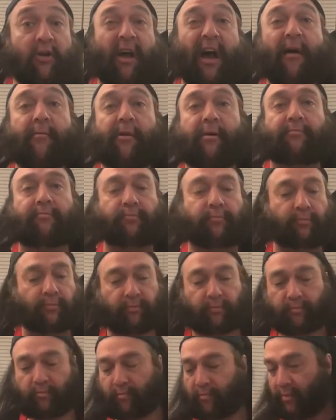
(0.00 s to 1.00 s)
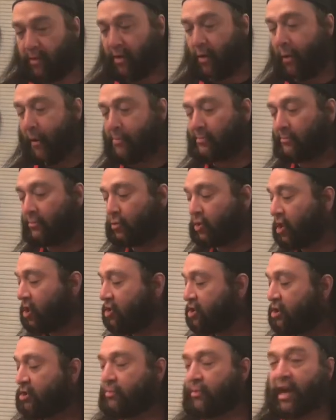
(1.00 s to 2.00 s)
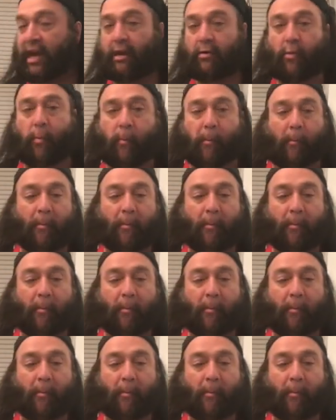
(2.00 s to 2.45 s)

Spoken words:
you have it. Easy to make.